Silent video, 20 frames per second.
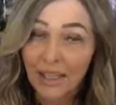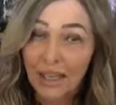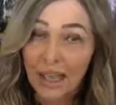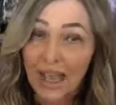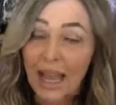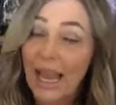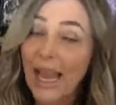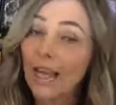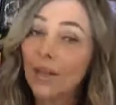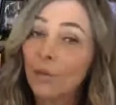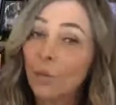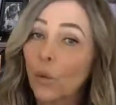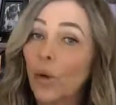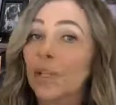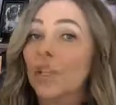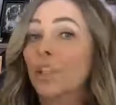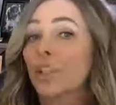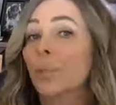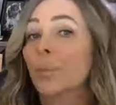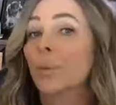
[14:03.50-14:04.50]
and
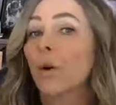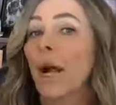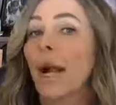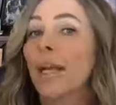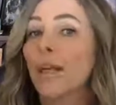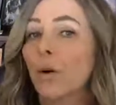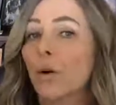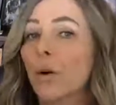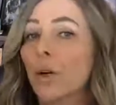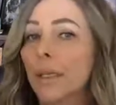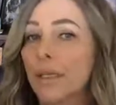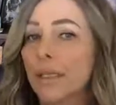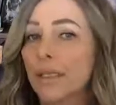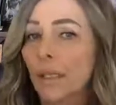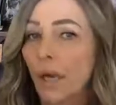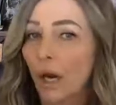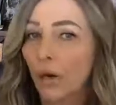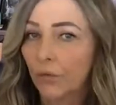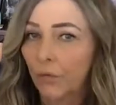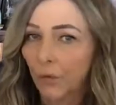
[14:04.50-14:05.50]
what your priorities
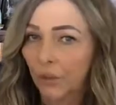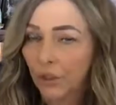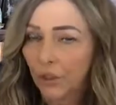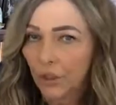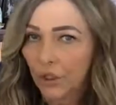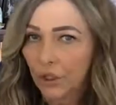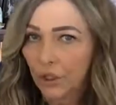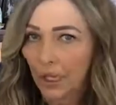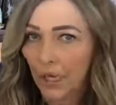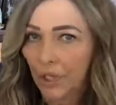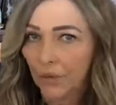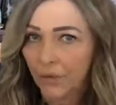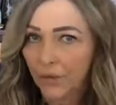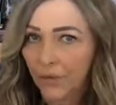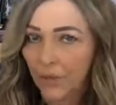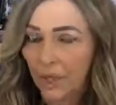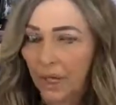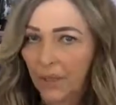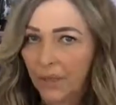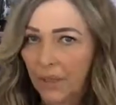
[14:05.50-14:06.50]
are for your child for
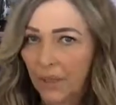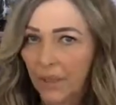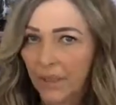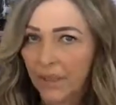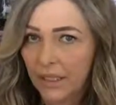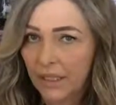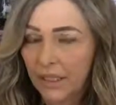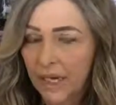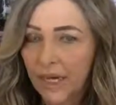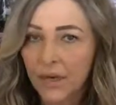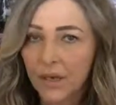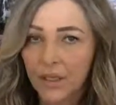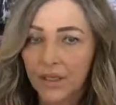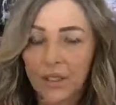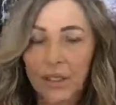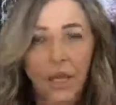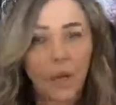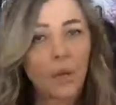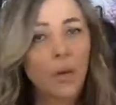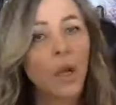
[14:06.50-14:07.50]
the upcoming year.
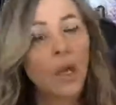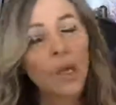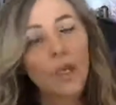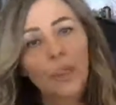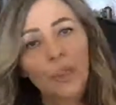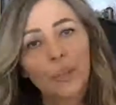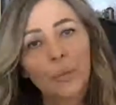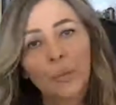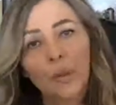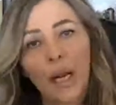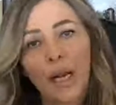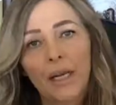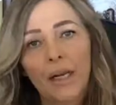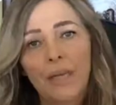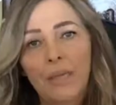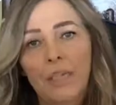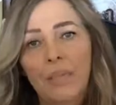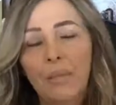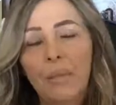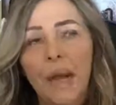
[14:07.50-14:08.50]
So your
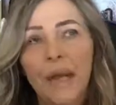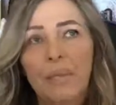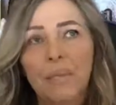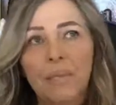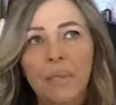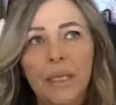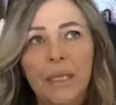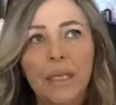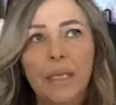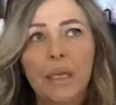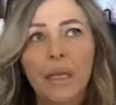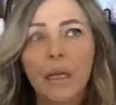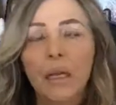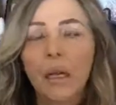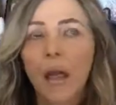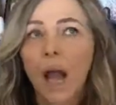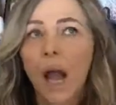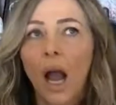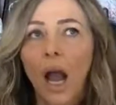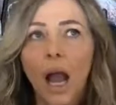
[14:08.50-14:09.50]
priority might be,
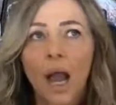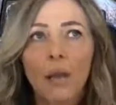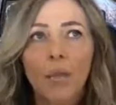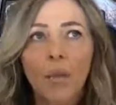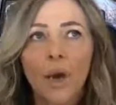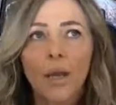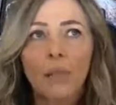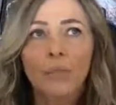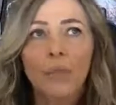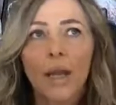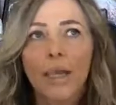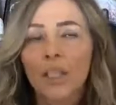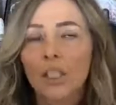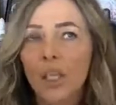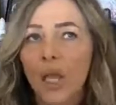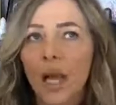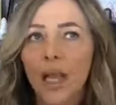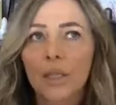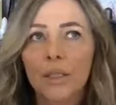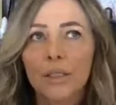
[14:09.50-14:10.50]
I want my
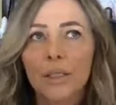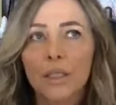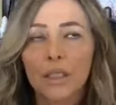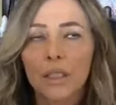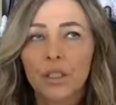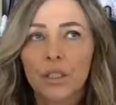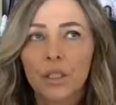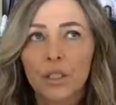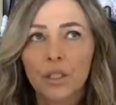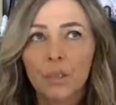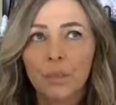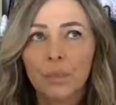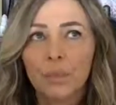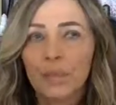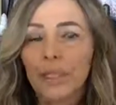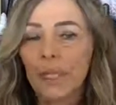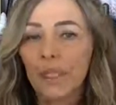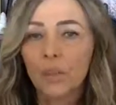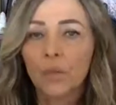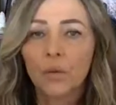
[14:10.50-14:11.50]
child to
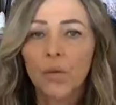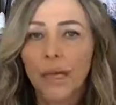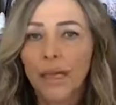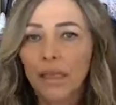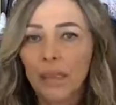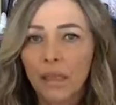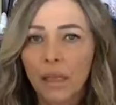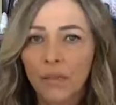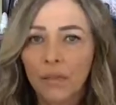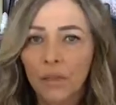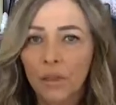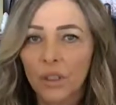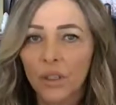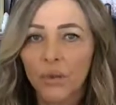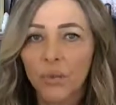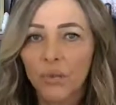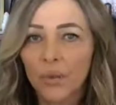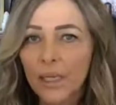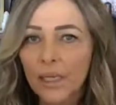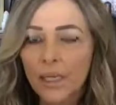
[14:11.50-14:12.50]
be at grade level
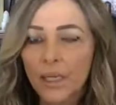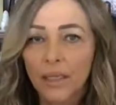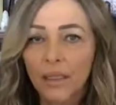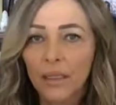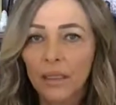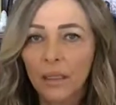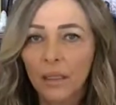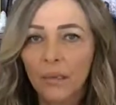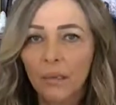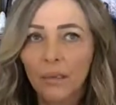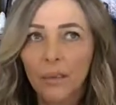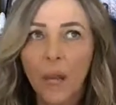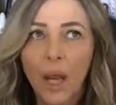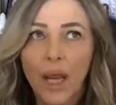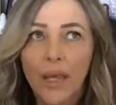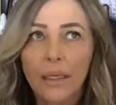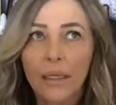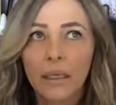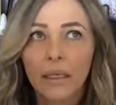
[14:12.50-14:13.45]
in reading by